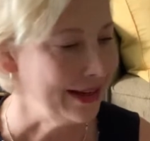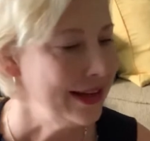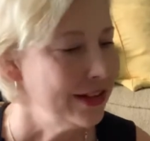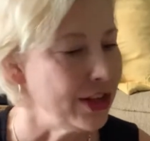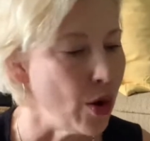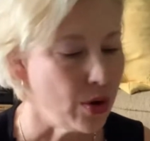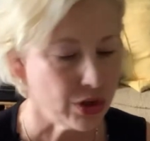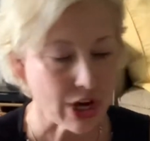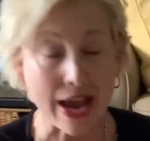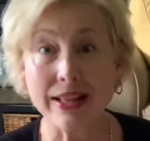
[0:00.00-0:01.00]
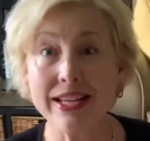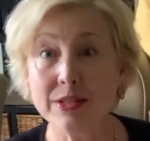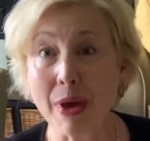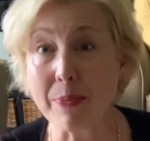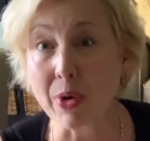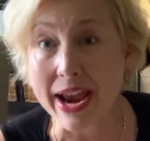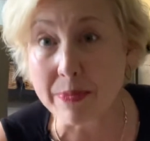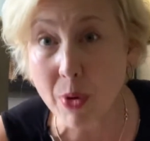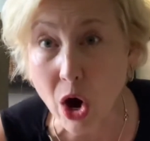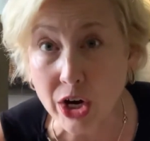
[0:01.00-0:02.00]
So Shaklee is my
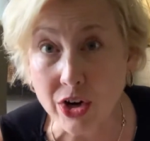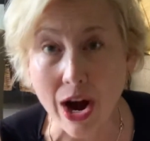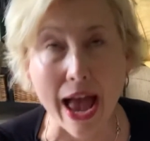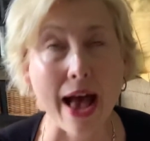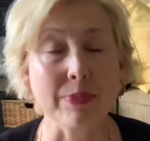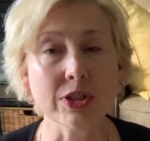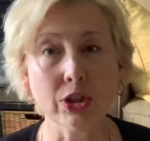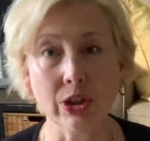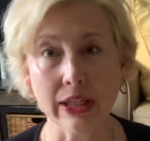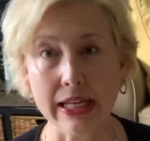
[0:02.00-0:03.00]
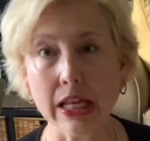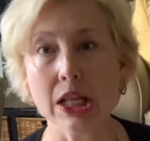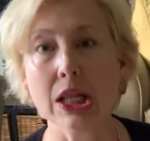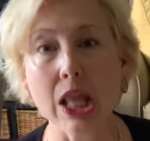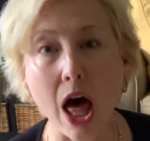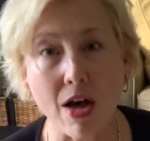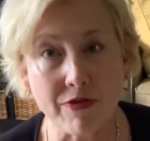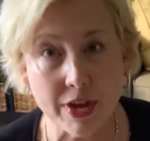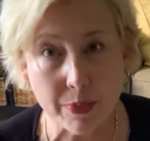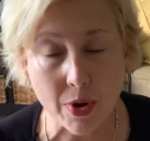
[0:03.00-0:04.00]
brand partner. I absolutely love
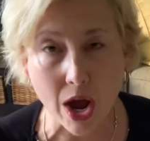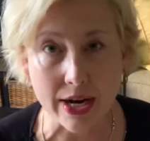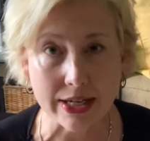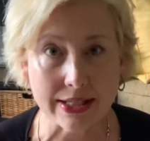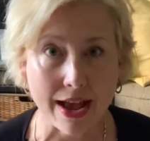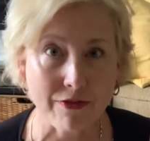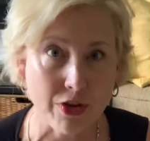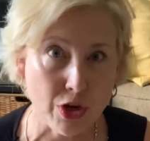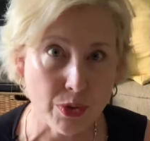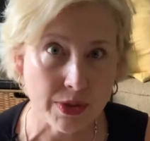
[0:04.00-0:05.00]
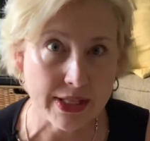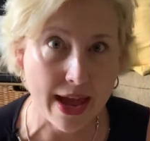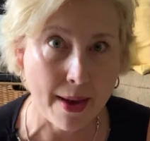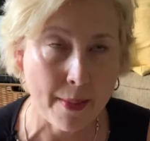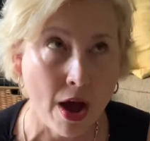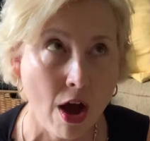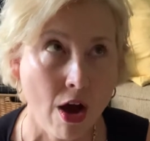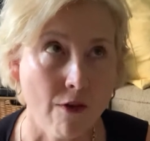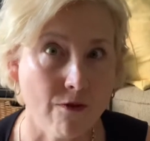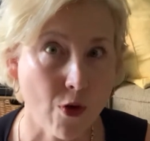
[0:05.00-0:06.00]
their products. I've used them
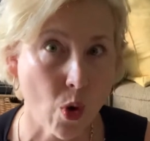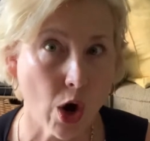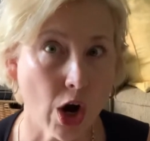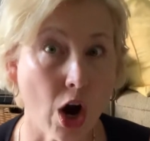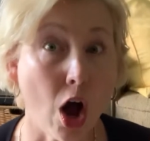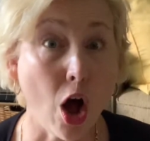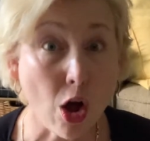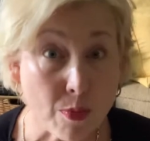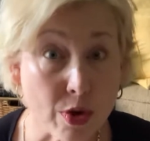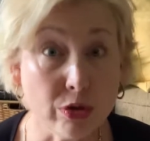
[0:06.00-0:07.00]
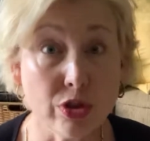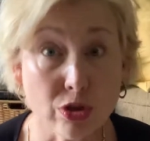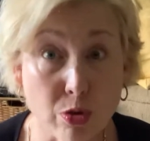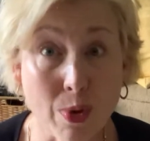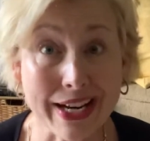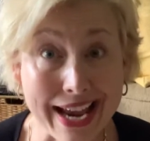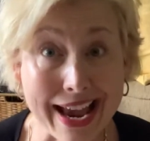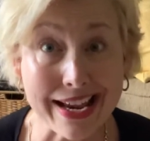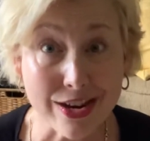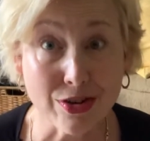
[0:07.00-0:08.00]
for almost
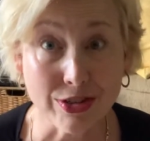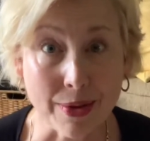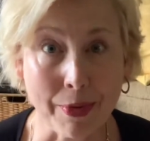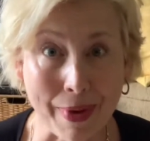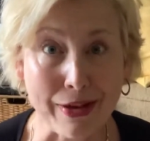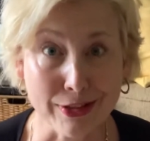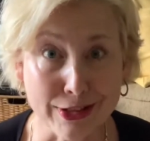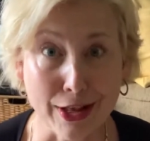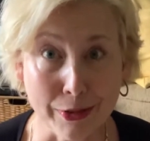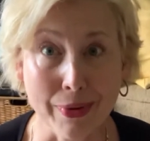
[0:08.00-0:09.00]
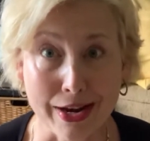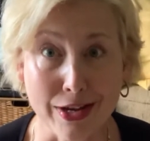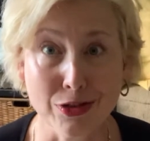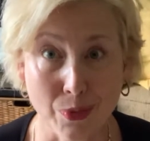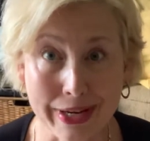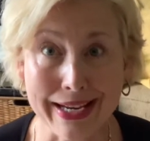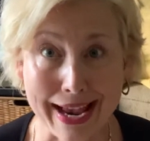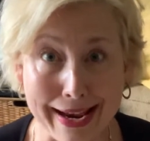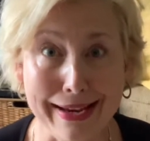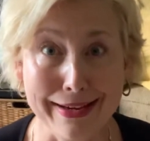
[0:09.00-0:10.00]
28 years. I'm about to celebrate a
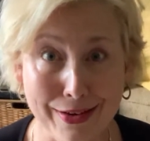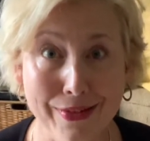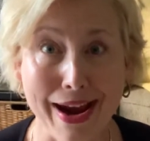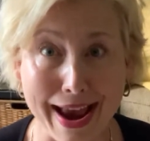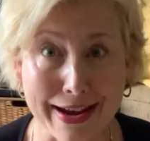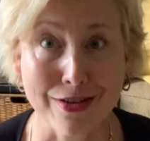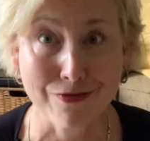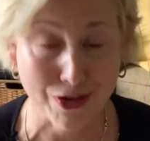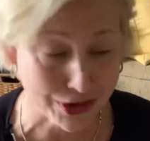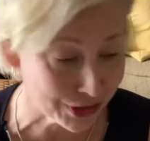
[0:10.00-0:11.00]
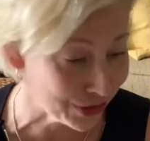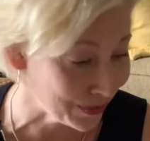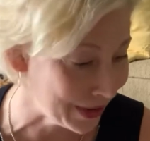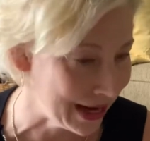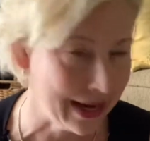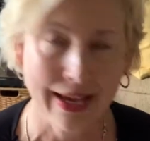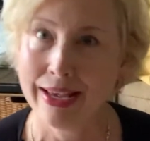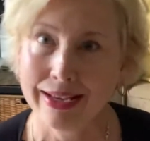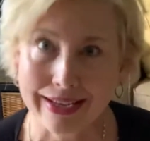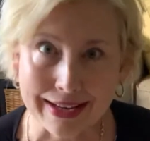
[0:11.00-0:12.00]
28-year anniversary.
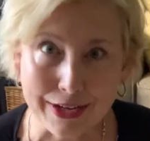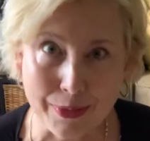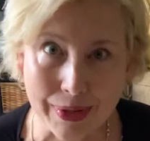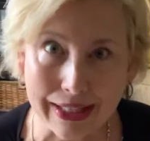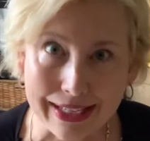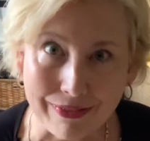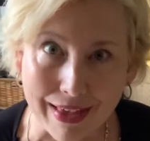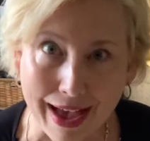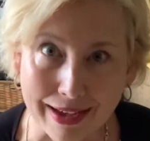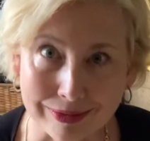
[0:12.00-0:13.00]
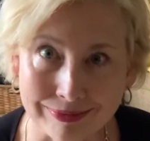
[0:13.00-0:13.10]
Can you believe that?